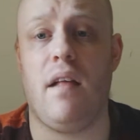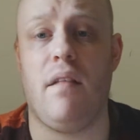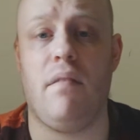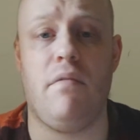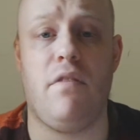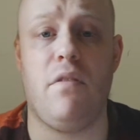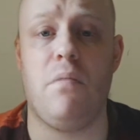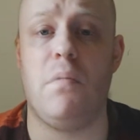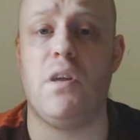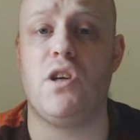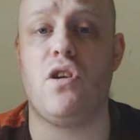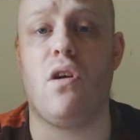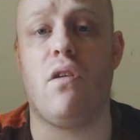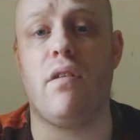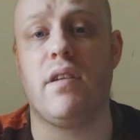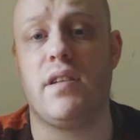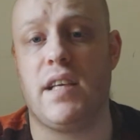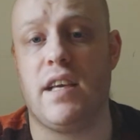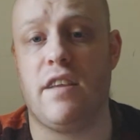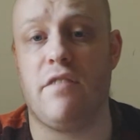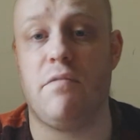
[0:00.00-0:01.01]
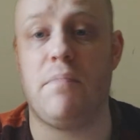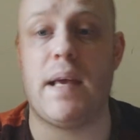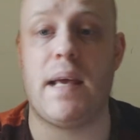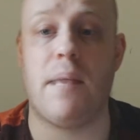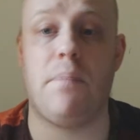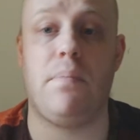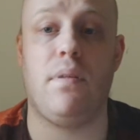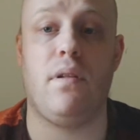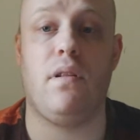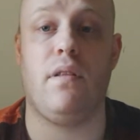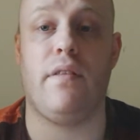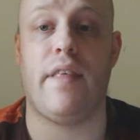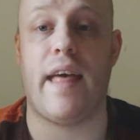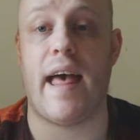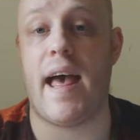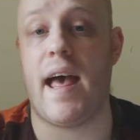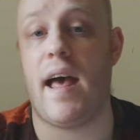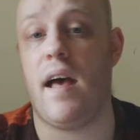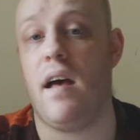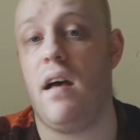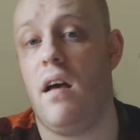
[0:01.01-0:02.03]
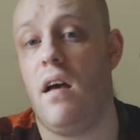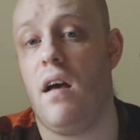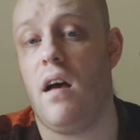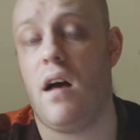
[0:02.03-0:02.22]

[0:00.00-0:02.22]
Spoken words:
the majority of people there.